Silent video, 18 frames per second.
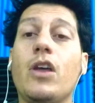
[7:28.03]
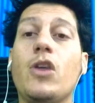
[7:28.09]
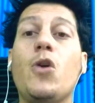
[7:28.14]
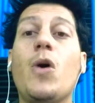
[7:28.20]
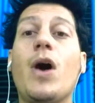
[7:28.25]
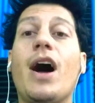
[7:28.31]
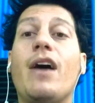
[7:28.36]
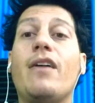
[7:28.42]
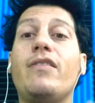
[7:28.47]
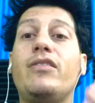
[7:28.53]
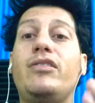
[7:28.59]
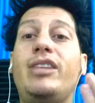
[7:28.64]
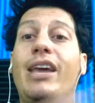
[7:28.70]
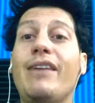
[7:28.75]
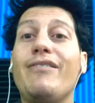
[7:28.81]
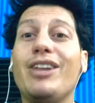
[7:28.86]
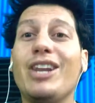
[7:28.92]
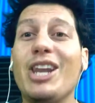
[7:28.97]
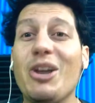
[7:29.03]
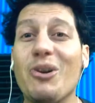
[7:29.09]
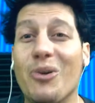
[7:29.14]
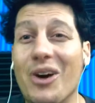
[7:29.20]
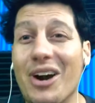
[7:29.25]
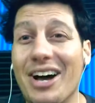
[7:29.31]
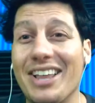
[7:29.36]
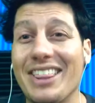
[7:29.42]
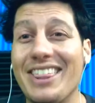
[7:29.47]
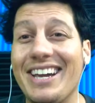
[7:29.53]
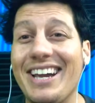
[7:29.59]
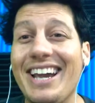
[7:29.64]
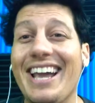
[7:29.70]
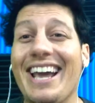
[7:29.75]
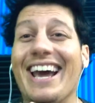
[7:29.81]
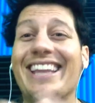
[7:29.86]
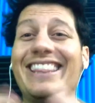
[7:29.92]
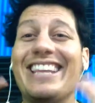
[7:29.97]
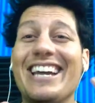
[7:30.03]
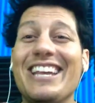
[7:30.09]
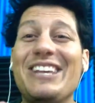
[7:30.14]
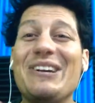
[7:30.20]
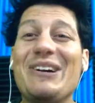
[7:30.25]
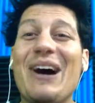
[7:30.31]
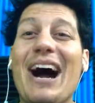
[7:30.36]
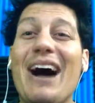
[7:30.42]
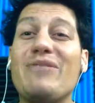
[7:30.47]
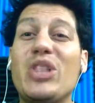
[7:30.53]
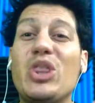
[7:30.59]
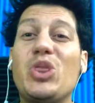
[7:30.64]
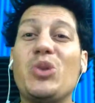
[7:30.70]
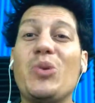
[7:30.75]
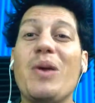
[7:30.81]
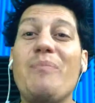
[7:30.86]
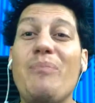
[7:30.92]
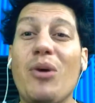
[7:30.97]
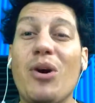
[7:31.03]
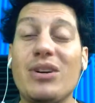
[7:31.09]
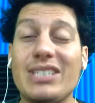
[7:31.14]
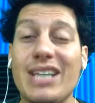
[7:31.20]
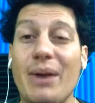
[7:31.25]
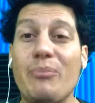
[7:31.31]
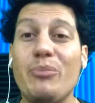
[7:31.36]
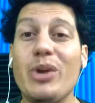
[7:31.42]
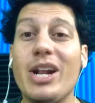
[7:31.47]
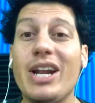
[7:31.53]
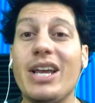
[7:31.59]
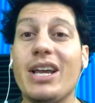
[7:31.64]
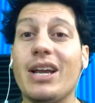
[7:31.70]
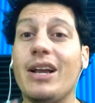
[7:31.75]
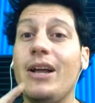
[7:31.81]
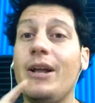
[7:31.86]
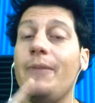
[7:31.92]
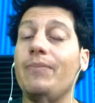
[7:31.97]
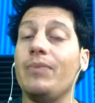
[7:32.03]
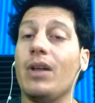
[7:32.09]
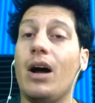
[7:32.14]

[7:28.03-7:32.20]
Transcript: You have David Lee Roth, and then you have the three books I'm reading: